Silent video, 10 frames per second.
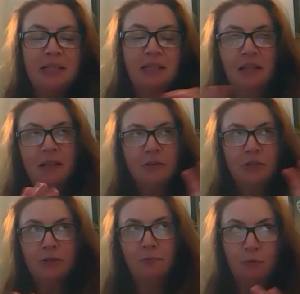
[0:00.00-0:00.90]
And I think those
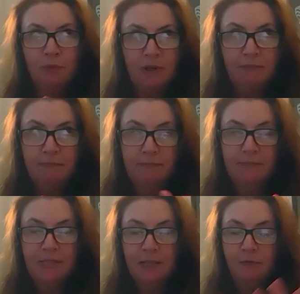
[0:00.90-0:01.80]
two probably
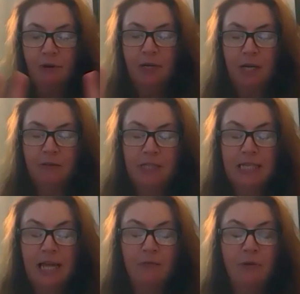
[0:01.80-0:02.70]
sit very closely
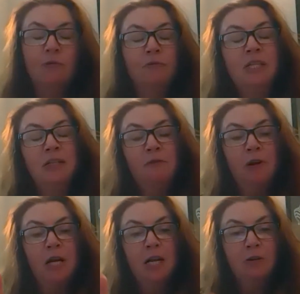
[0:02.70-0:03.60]
together and obviously very
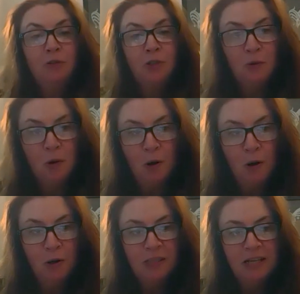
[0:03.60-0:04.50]
close to your
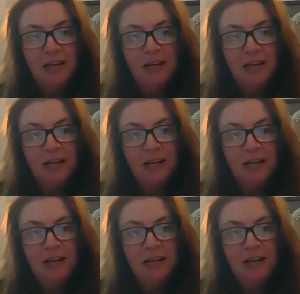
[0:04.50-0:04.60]
heart.